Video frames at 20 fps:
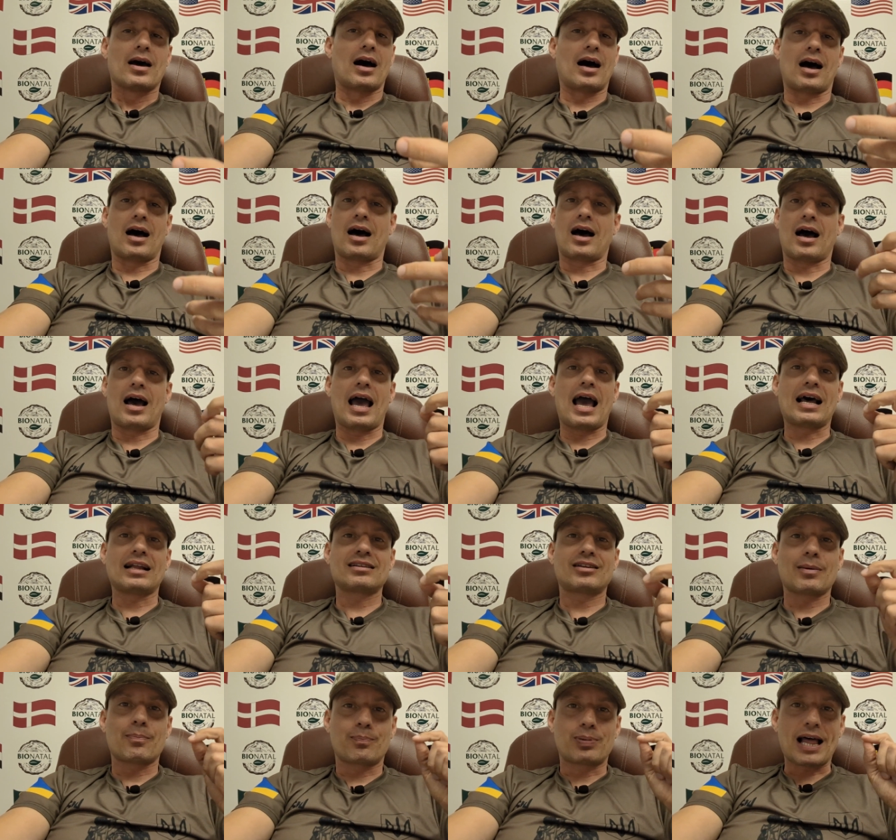Uh,
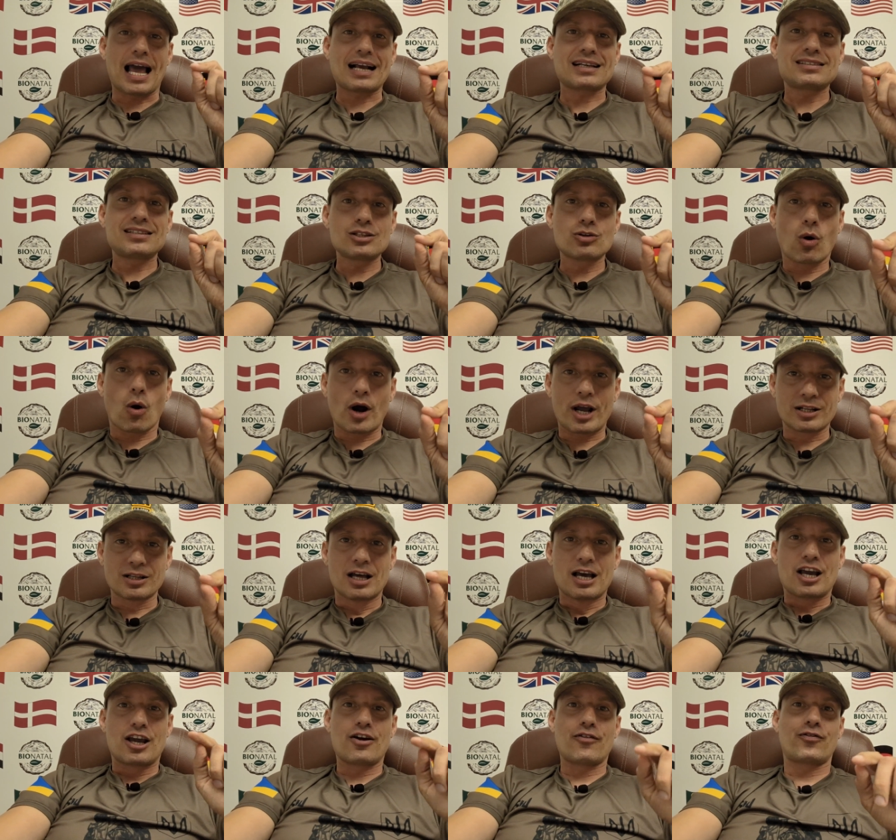and the black seed
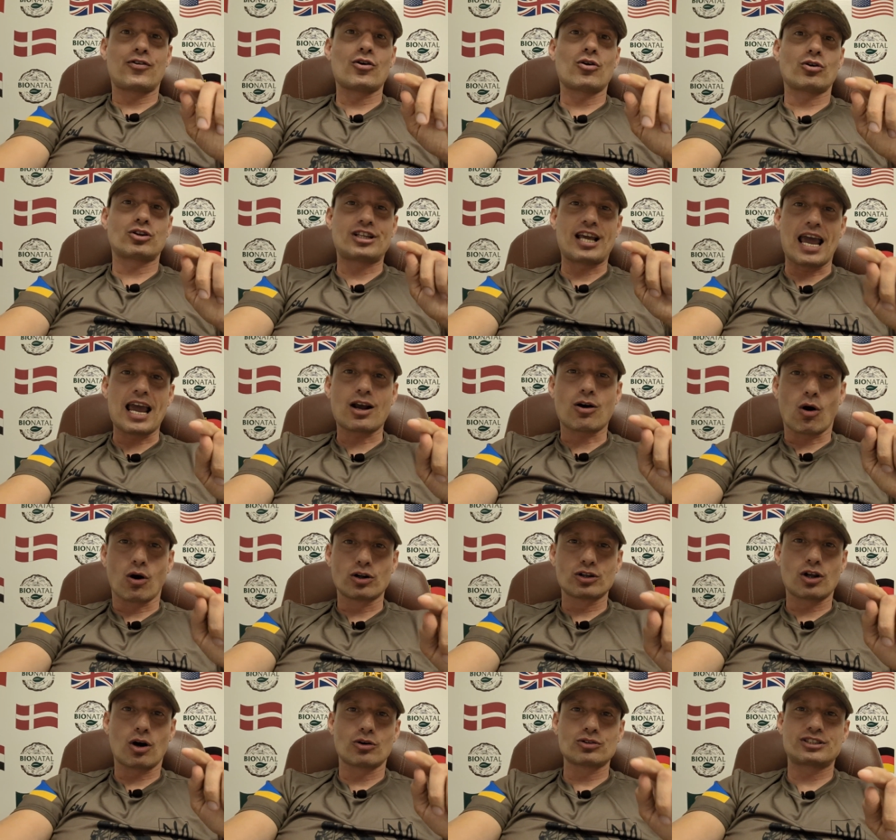oil, if you take
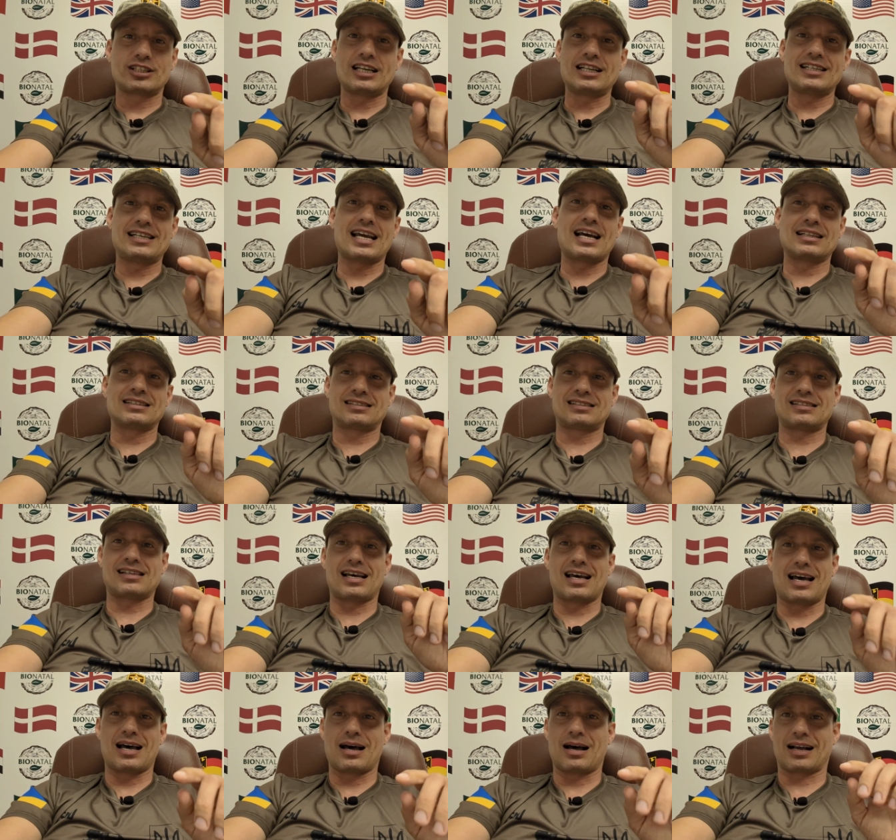all those Indians
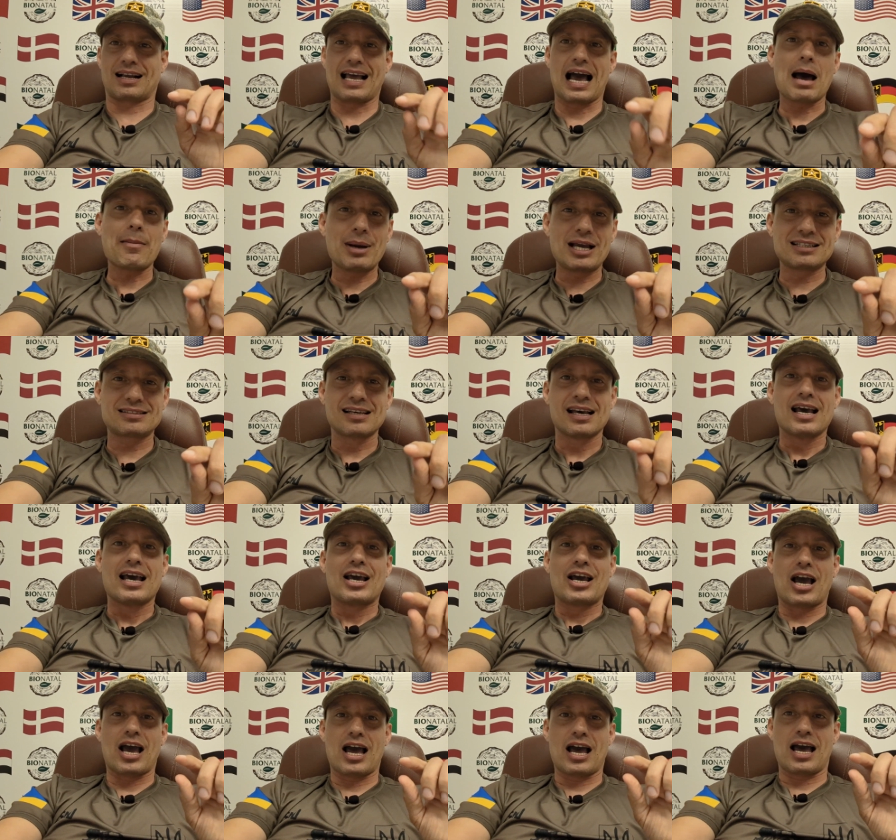uh, gummies,
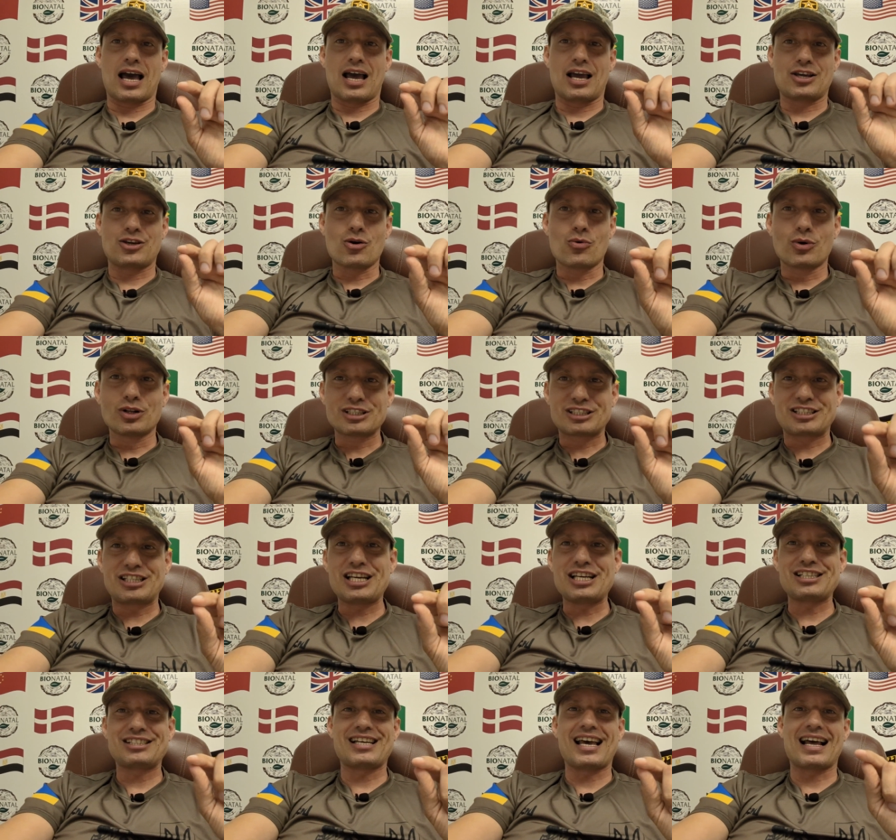uh, you will
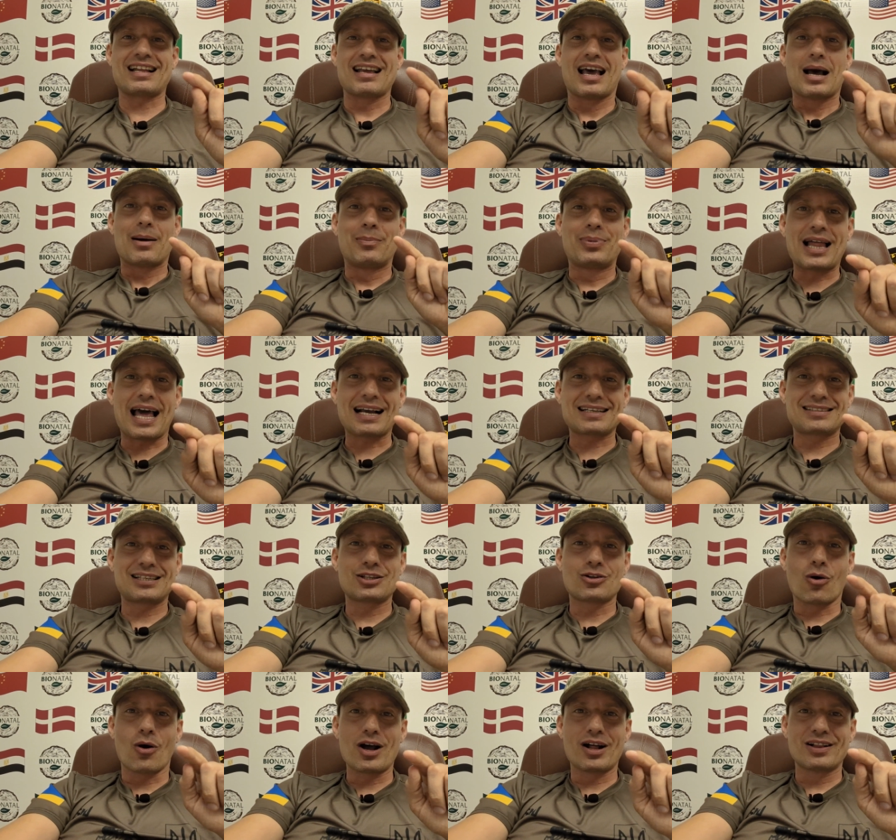see that black
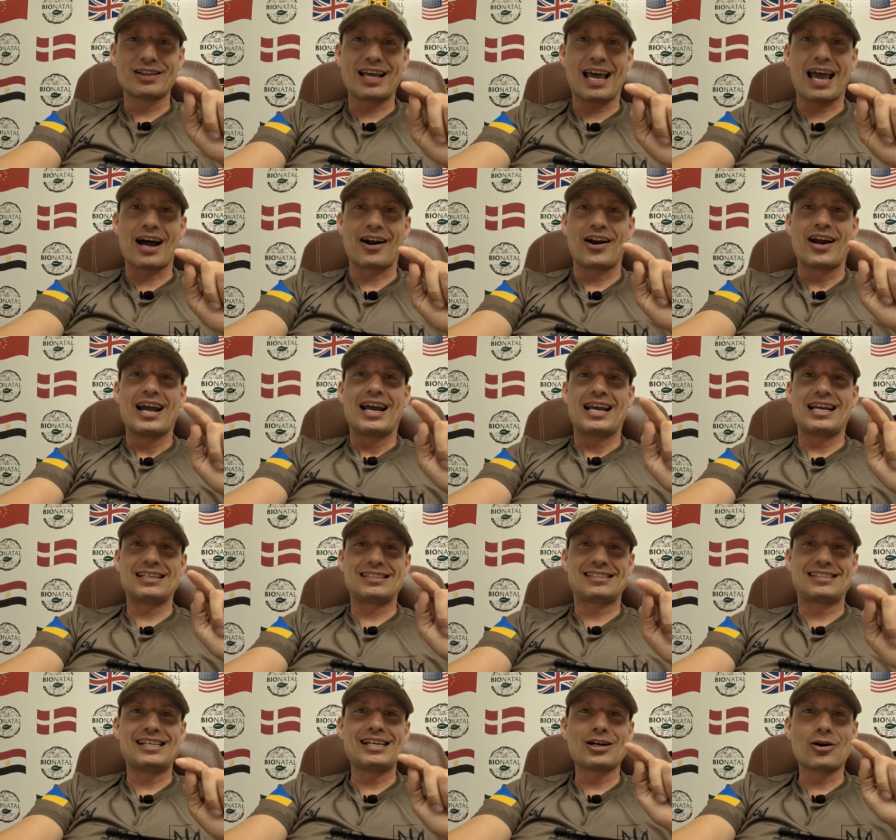seed oil there
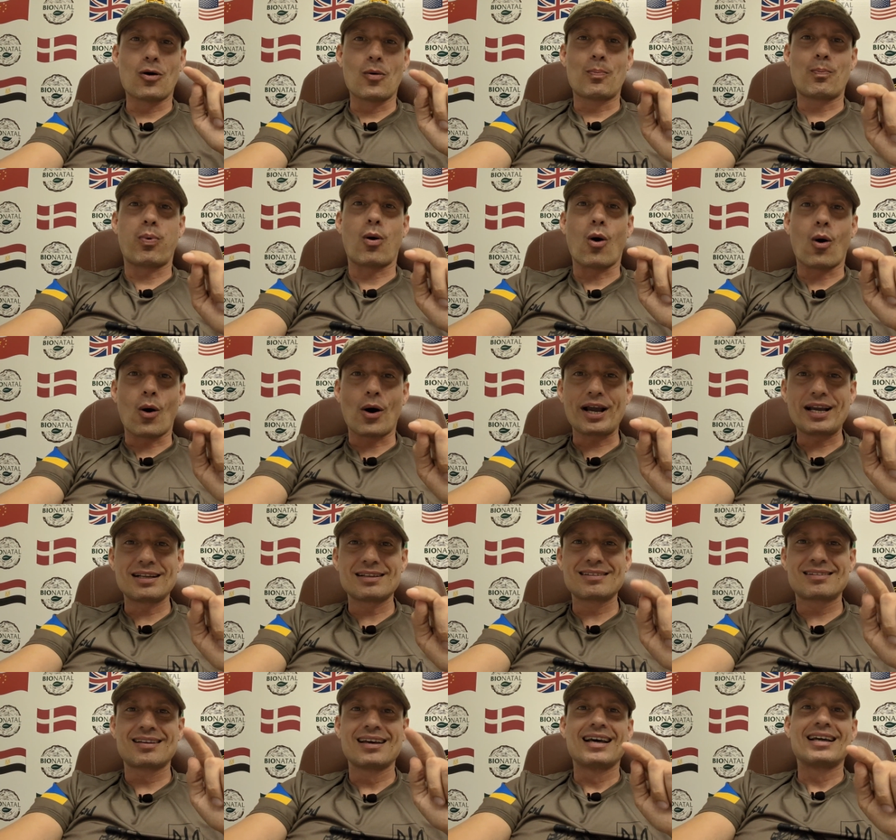is zero
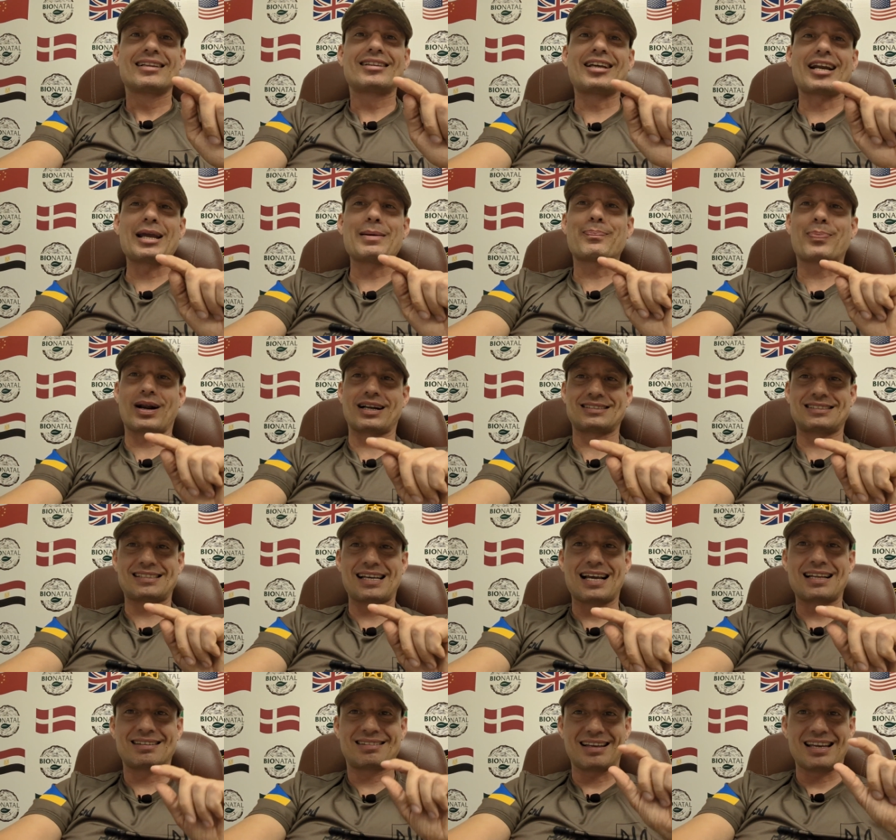point three
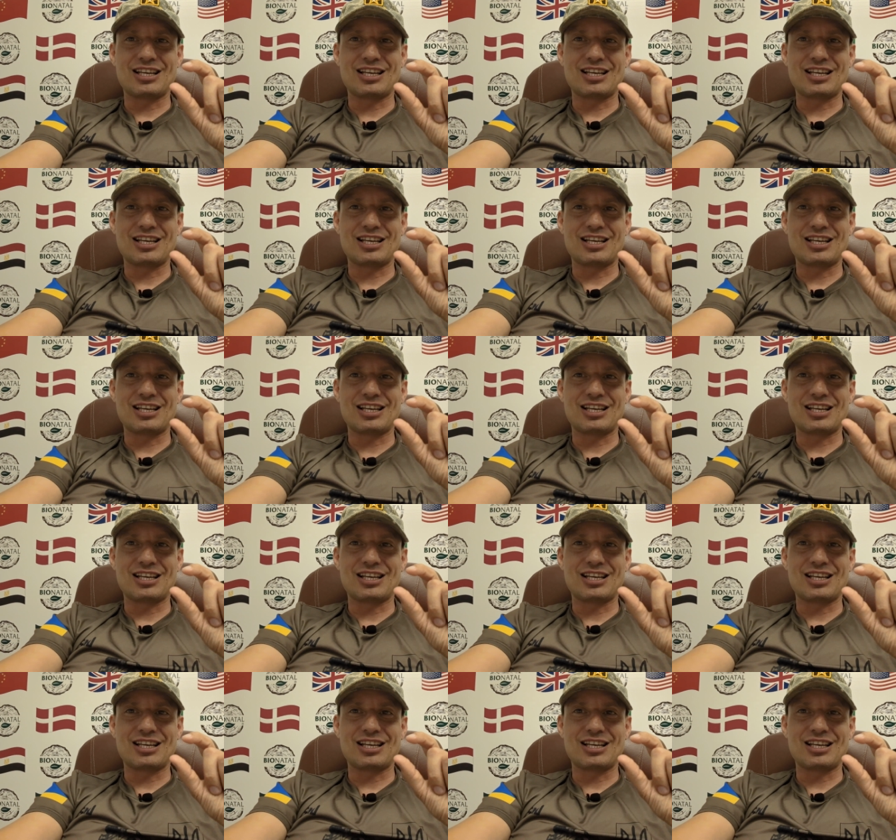percent